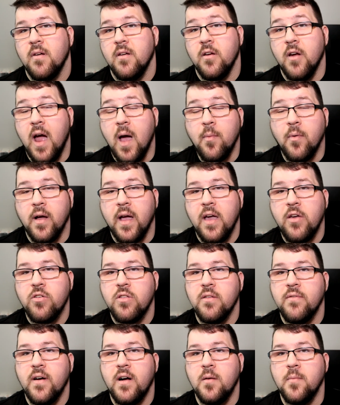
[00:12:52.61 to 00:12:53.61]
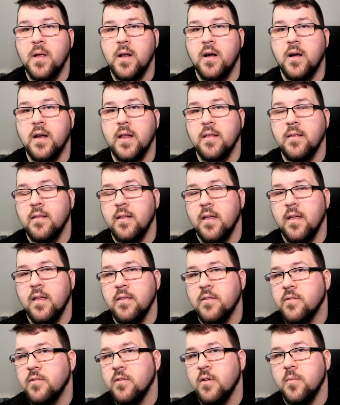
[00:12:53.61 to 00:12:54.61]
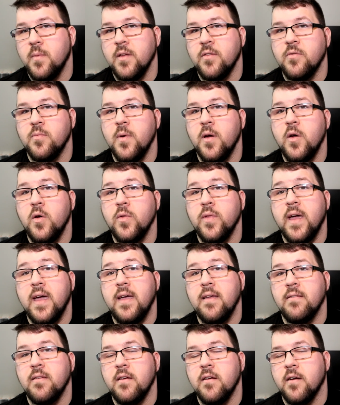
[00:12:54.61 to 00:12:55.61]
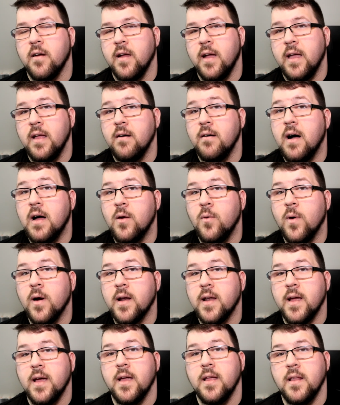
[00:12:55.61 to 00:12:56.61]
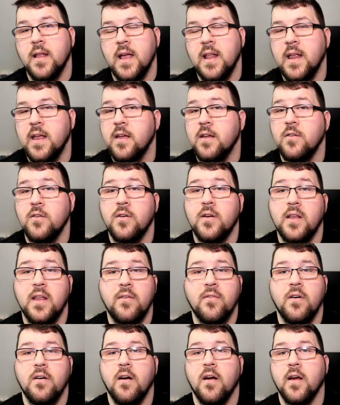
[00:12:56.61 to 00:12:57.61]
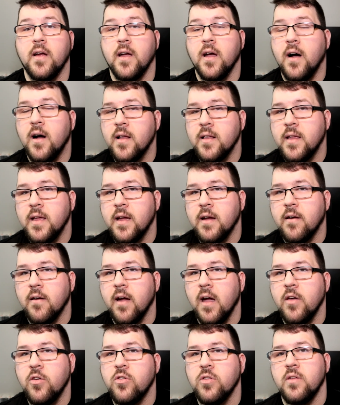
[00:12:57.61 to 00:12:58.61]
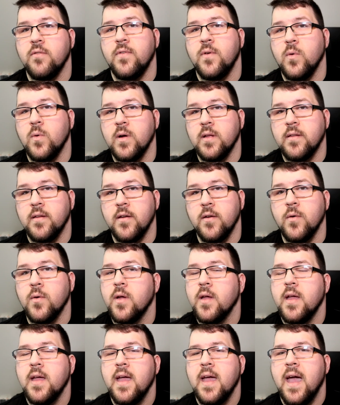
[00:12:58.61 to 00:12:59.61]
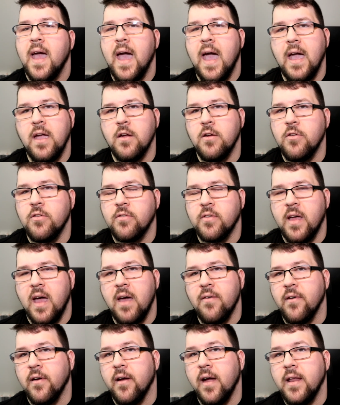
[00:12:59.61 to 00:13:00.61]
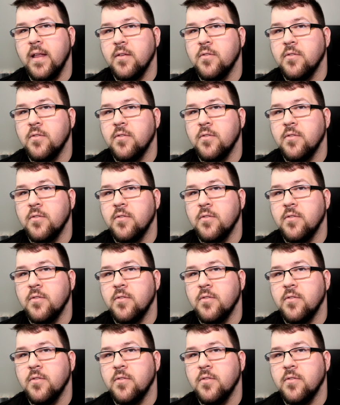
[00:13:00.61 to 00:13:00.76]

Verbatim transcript: your application development on it. It's going to be smooth, easy. You're going to get a lot of work done. And you can even learn content creation if you want to. And you're just going to have a great